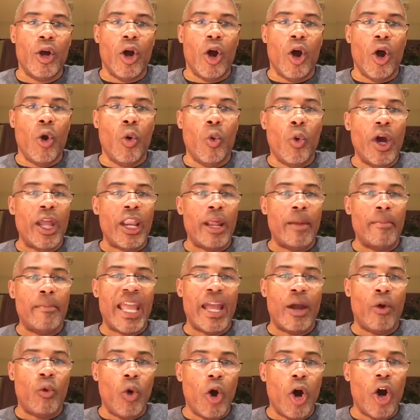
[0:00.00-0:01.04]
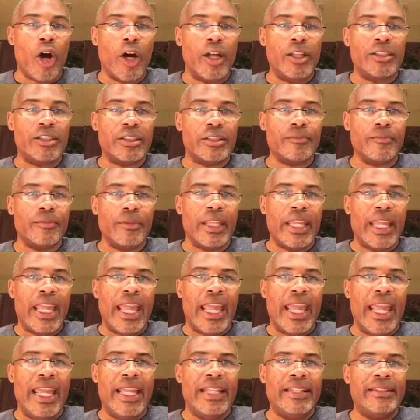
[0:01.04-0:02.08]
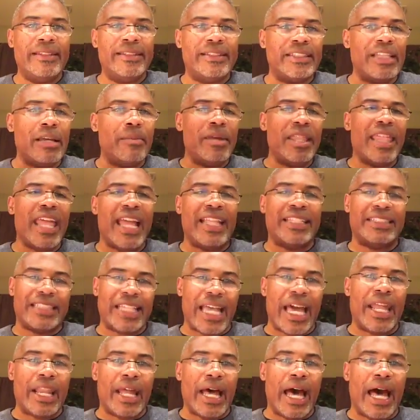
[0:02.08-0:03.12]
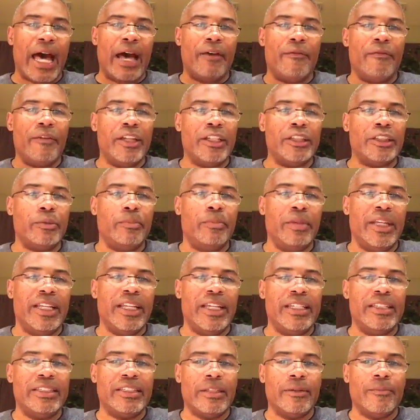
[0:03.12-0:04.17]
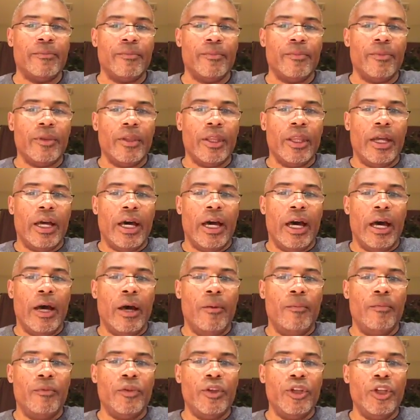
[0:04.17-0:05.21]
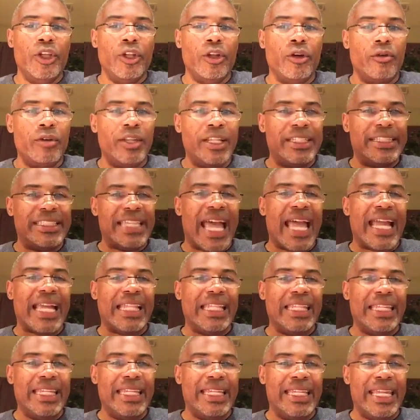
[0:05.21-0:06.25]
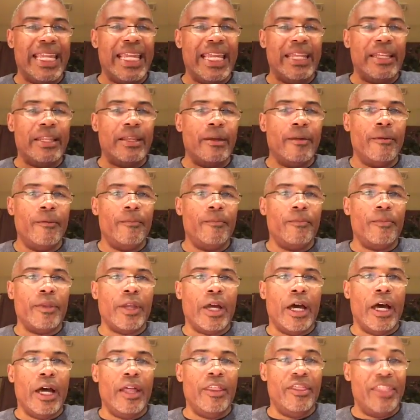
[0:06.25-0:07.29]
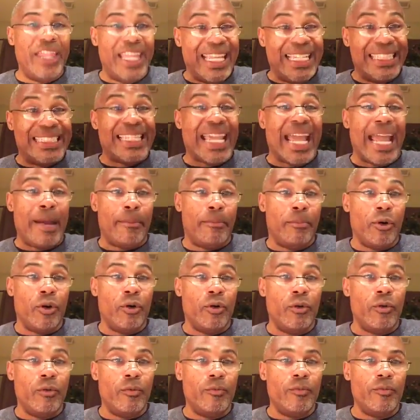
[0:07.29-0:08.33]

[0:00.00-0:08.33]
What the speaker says: on what a man wants. And some of that's kind of obvious because you don't exactly get the example.